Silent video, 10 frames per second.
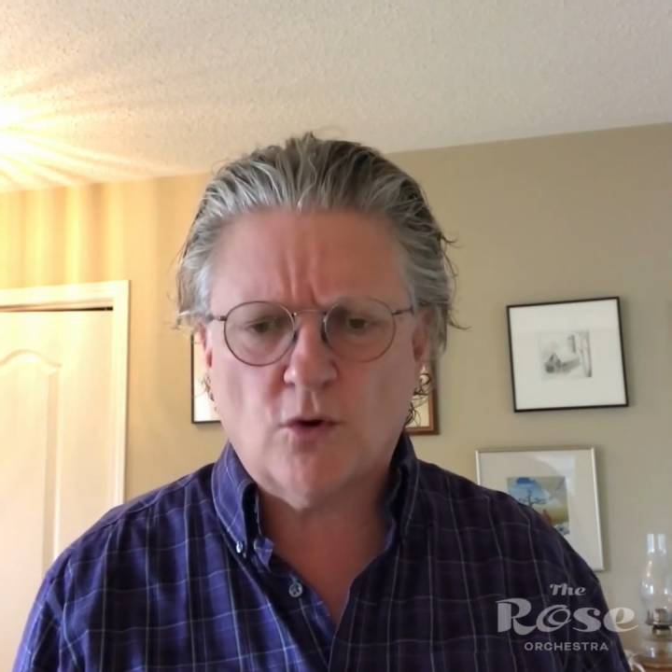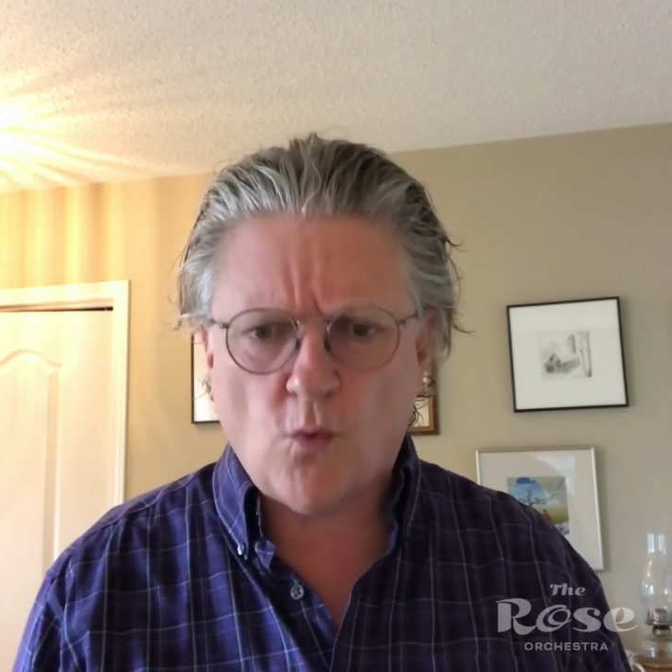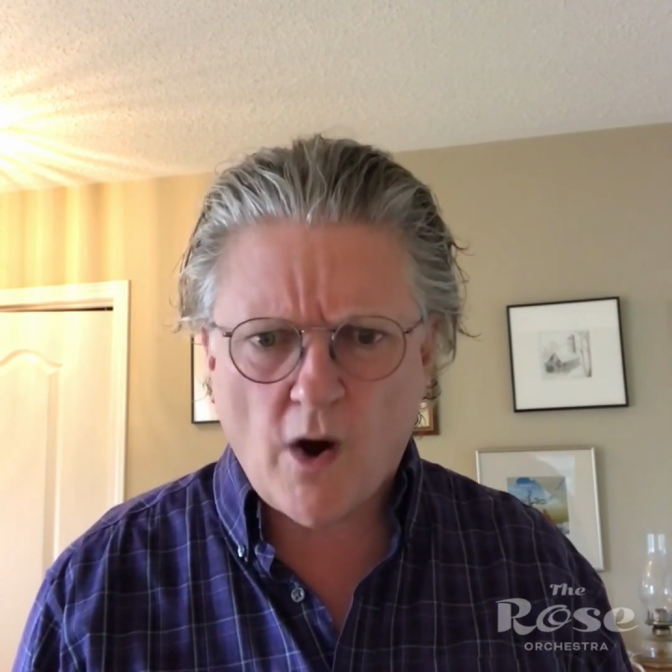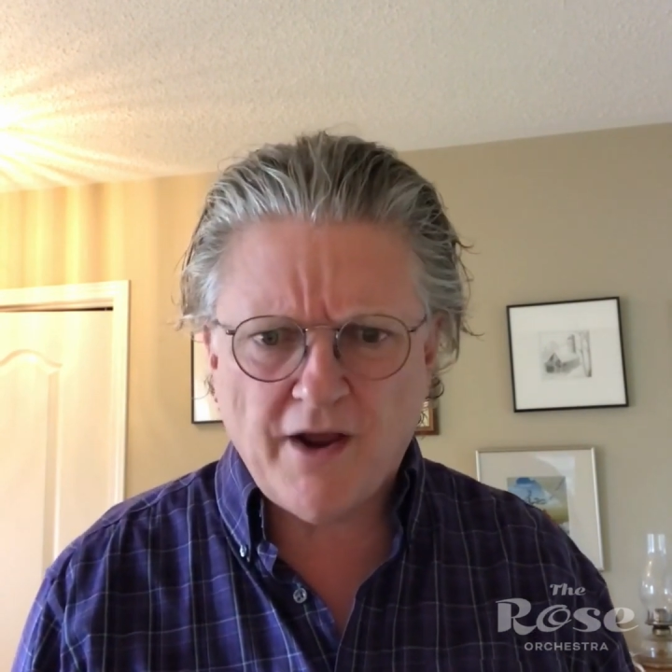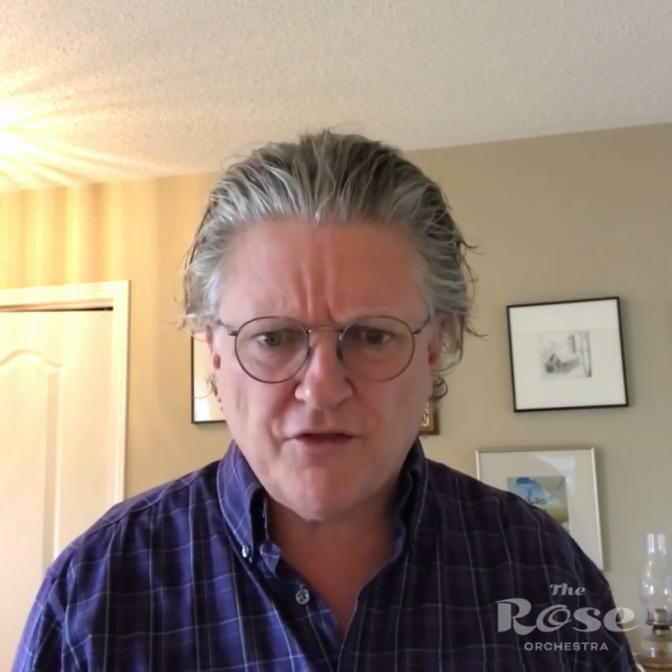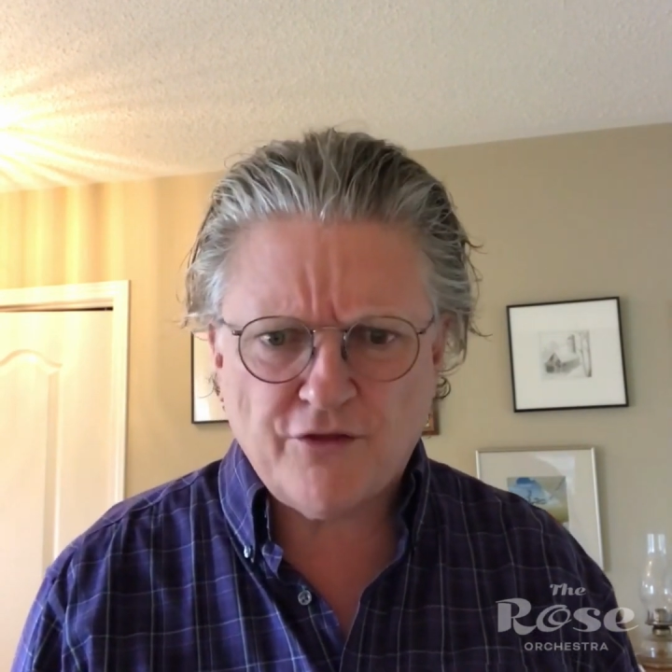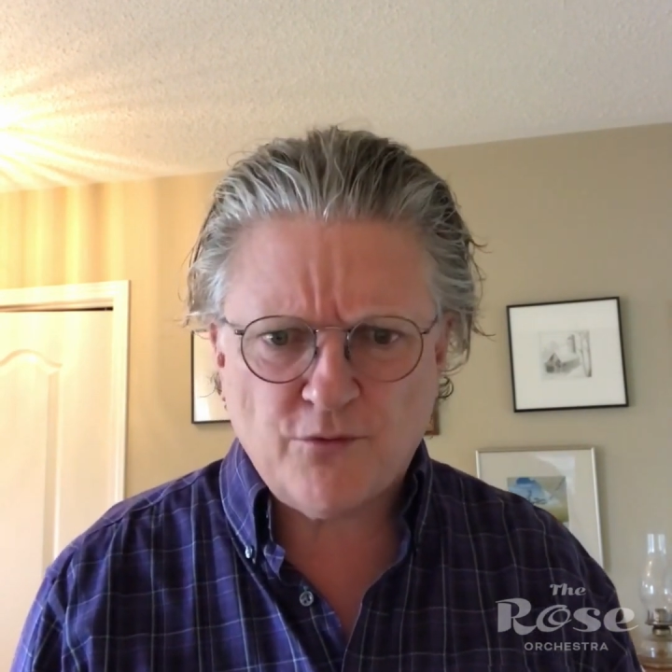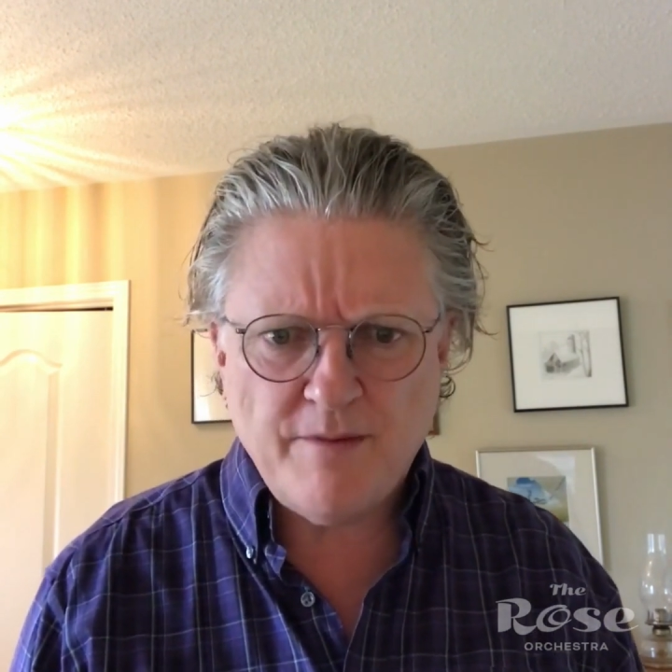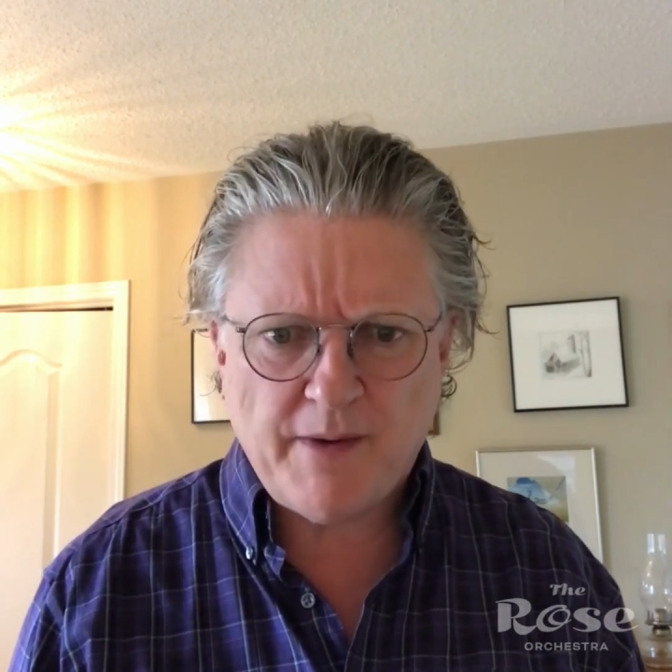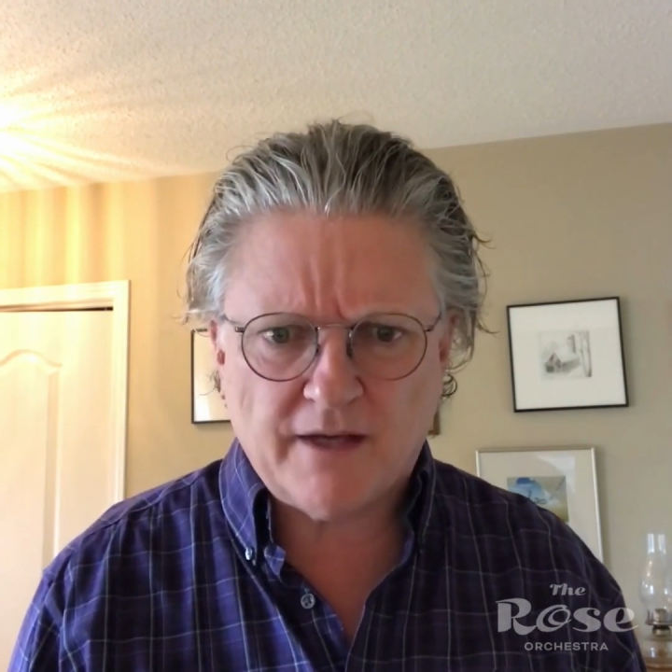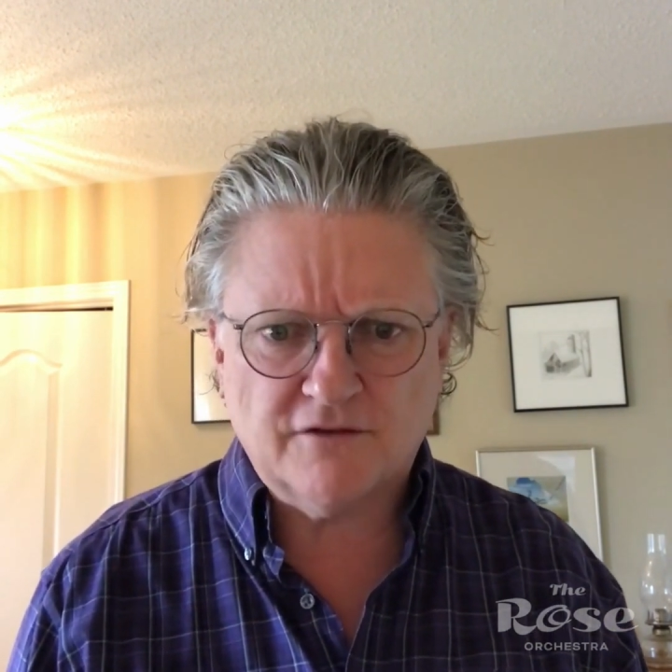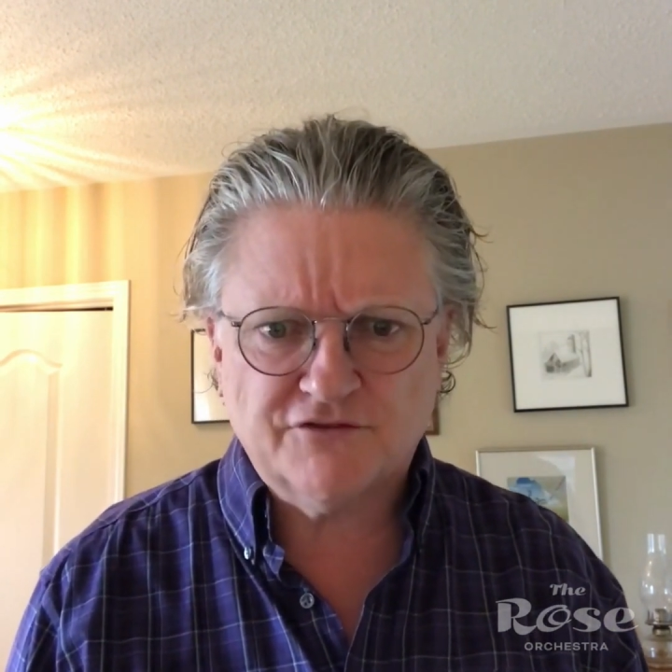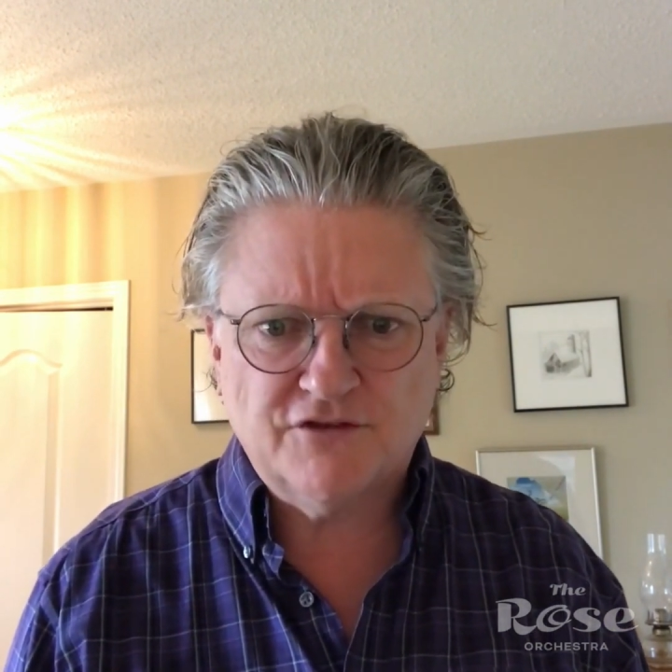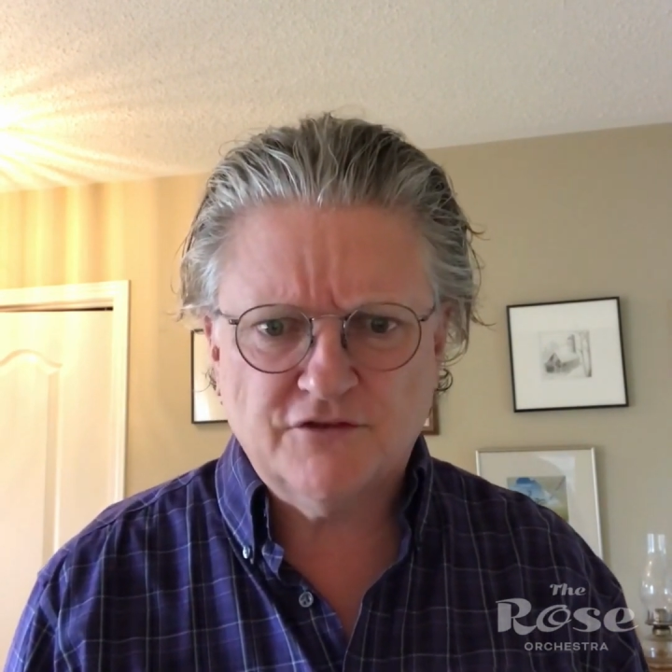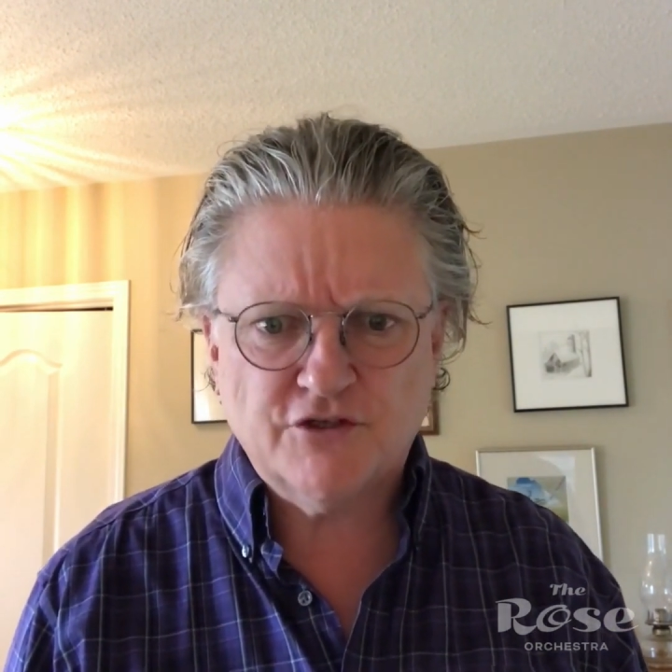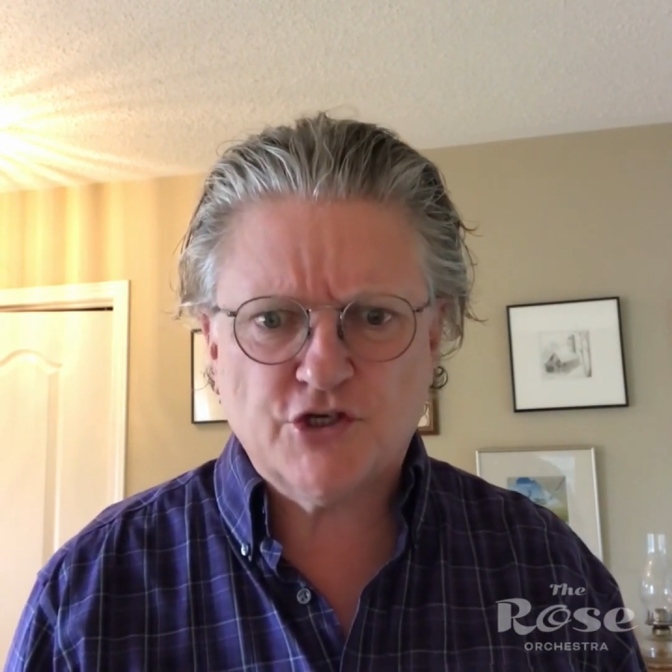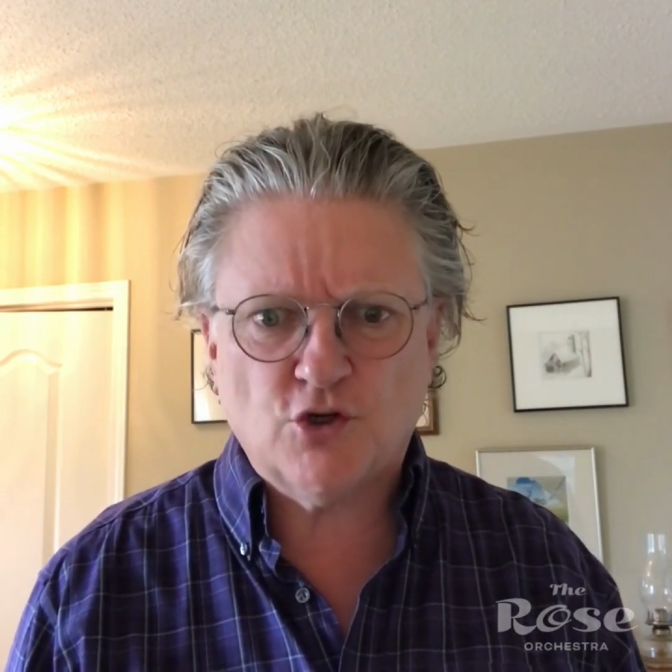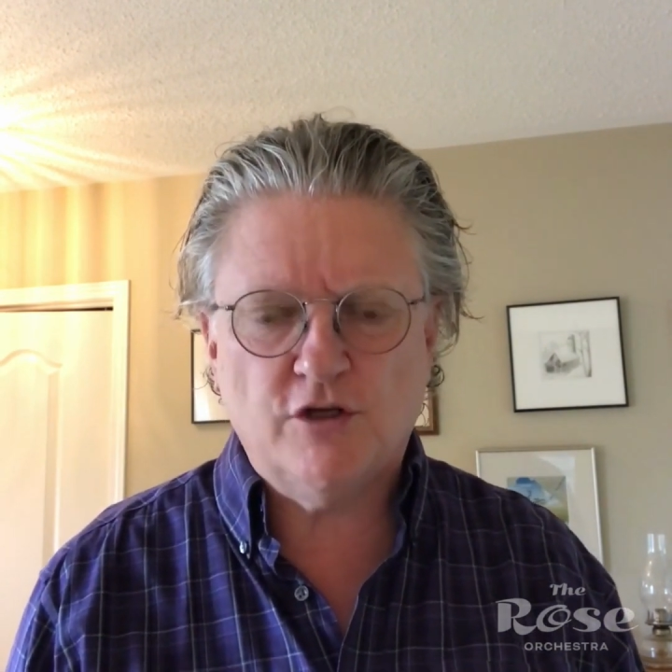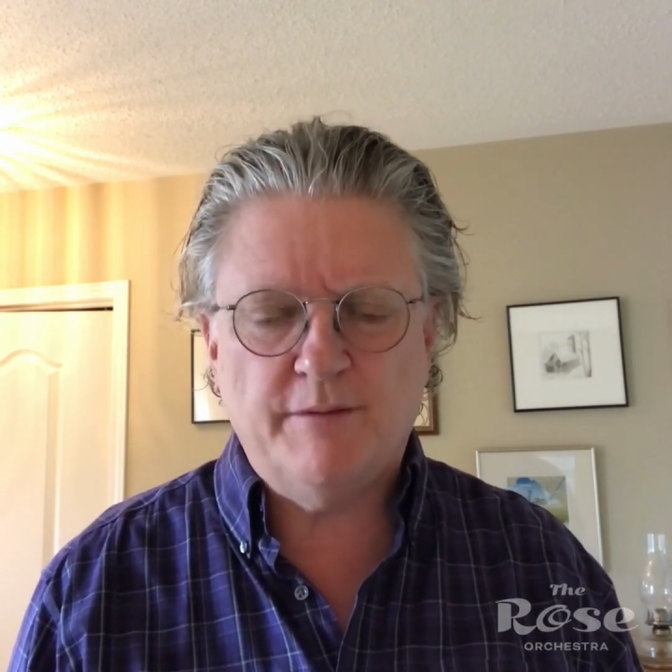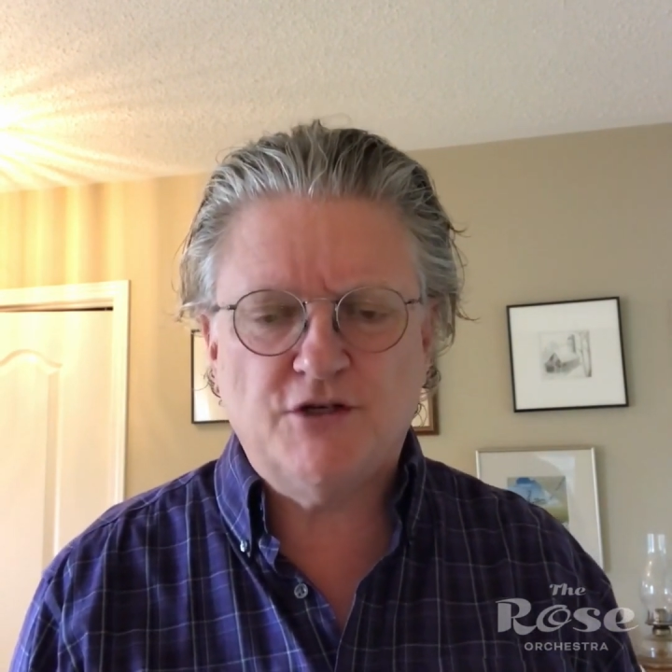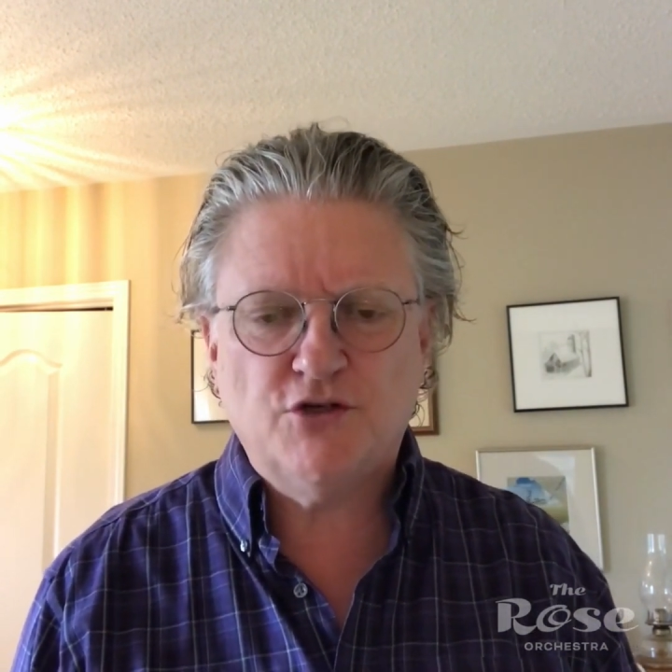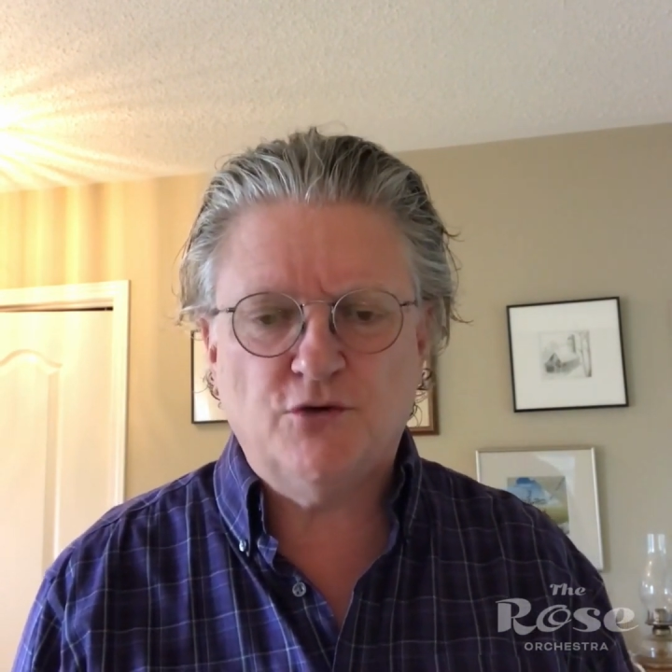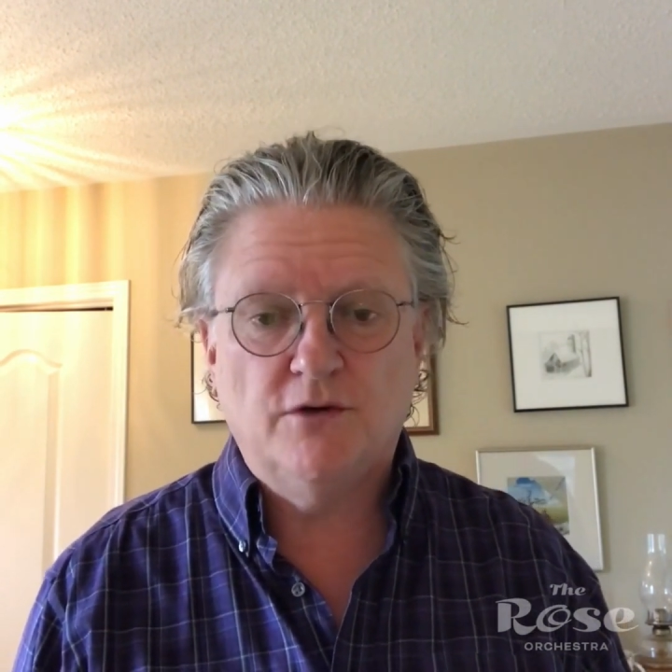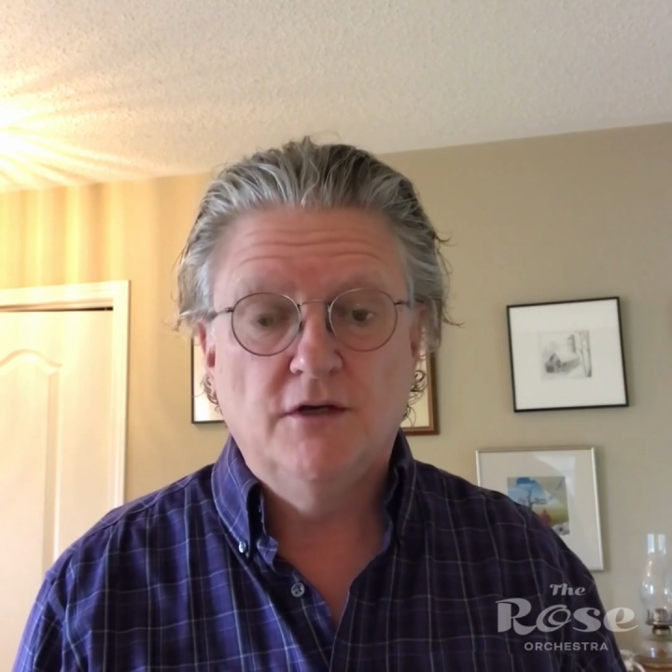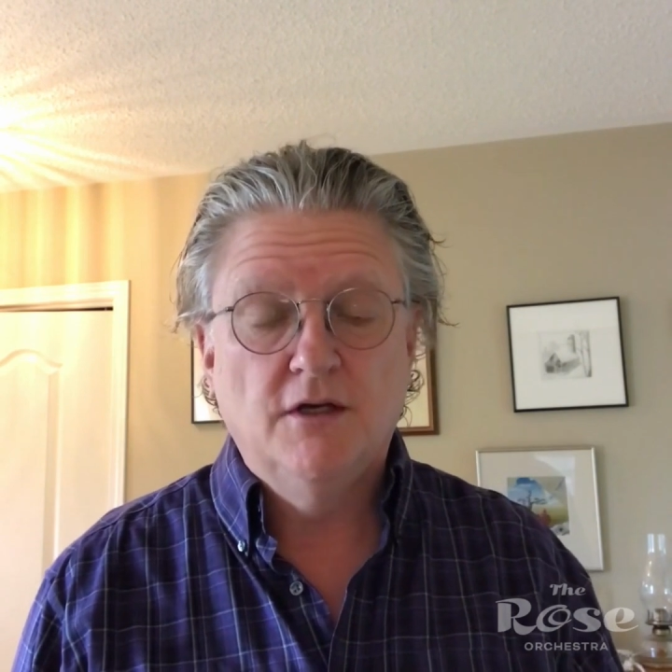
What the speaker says: Why are there 3 pedals? There should only be 2.